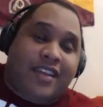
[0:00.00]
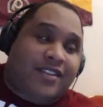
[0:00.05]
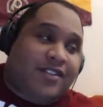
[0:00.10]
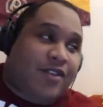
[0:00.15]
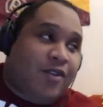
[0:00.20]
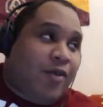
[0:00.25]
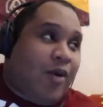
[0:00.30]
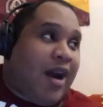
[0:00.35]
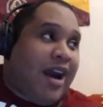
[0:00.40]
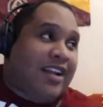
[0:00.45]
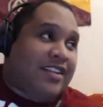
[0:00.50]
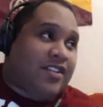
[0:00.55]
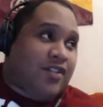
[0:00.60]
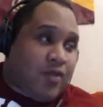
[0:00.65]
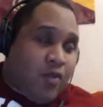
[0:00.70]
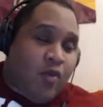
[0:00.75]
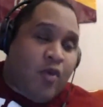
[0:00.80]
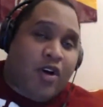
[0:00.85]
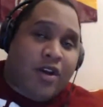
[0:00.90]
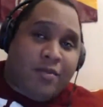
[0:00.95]
You said you
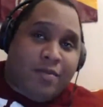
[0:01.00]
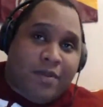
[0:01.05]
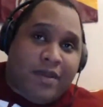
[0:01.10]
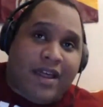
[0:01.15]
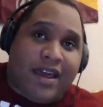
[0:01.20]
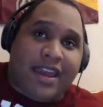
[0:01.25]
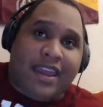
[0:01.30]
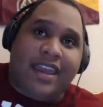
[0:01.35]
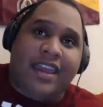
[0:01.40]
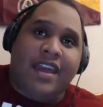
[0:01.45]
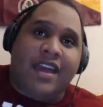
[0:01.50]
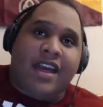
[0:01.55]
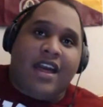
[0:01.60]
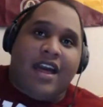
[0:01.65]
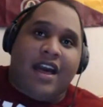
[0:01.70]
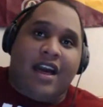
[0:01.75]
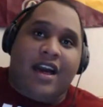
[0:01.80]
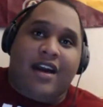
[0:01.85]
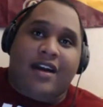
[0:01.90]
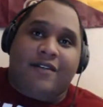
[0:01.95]
watched one
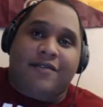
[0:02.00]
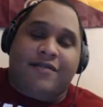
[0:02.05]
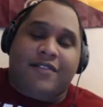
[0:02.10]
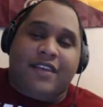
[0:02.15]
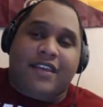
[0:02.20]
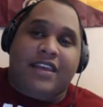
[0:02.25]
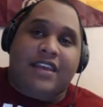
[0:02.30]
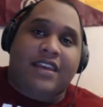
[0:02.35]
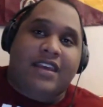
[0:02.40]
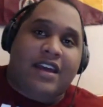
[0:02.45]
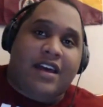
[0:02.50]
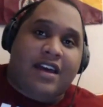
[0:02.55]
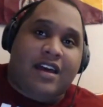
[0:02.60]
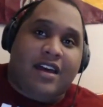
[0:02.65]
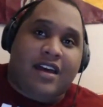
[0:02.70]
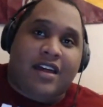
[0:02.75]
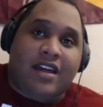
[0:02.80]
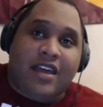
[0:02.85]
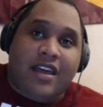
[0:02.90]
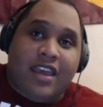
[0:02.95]
play of
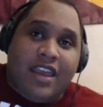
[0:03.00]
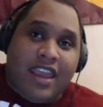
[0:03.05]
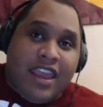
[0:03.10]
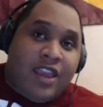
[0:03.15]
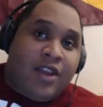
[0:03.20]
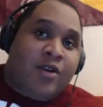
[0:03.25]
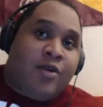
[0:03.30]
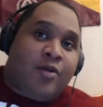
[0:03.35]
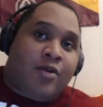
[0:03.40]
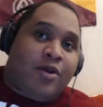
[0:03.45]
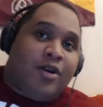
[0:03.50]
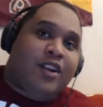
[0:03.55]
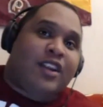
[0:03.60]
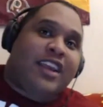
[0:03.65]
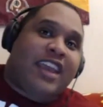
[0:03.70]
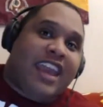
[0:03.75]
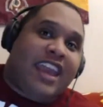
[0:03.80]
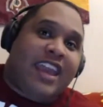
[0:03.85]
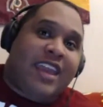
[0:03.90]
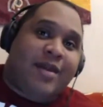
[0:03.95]
the
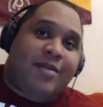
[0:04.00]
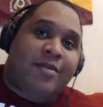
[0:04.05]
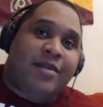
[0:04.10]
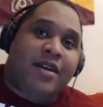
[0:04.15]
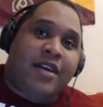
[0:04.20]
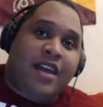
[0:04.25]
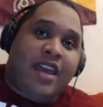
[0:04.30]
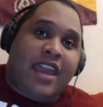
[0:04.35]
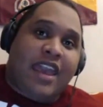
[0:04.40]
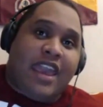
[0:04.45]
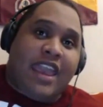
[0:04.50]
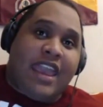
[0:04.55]
Inglewood game.